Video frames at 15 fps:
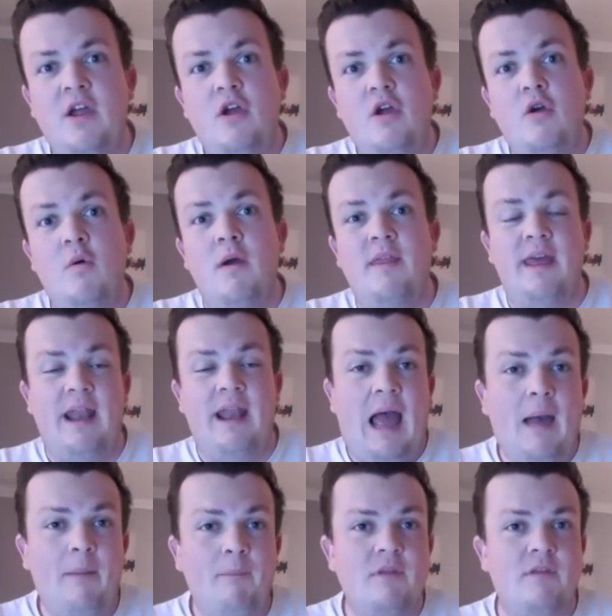who are then
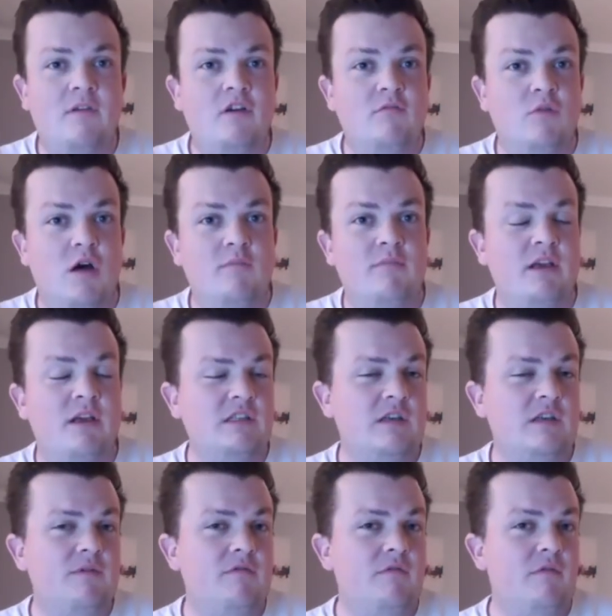happy to come on because they've
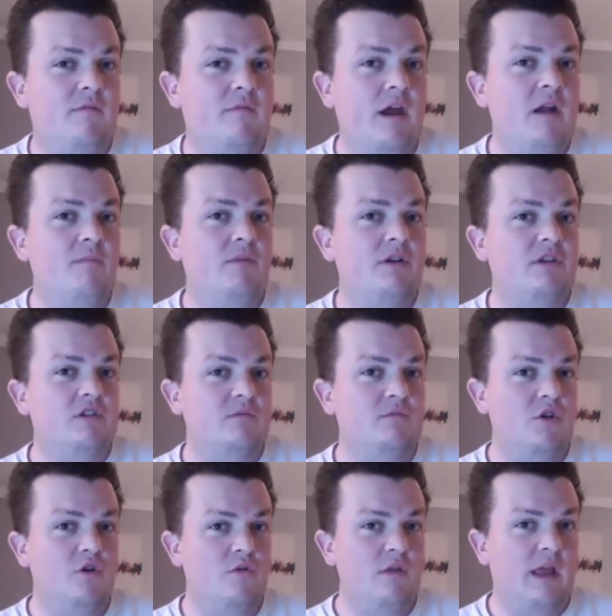been referred by someone
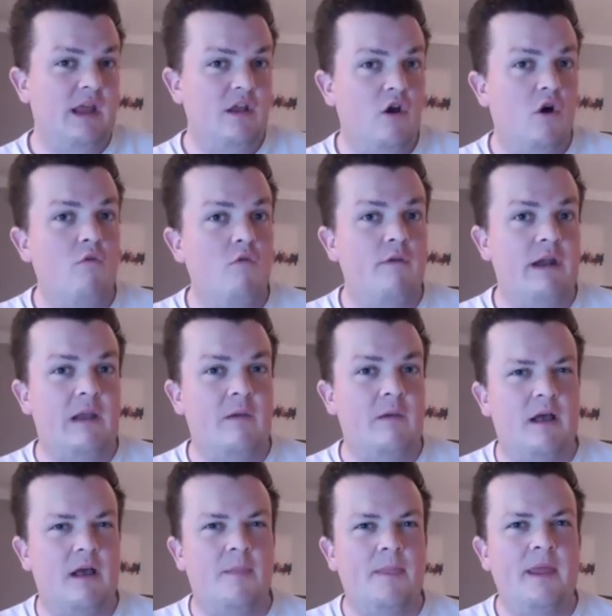who they know really
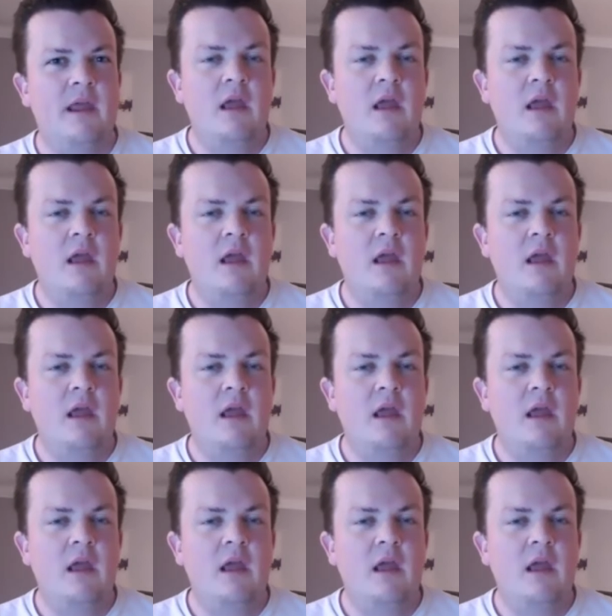well.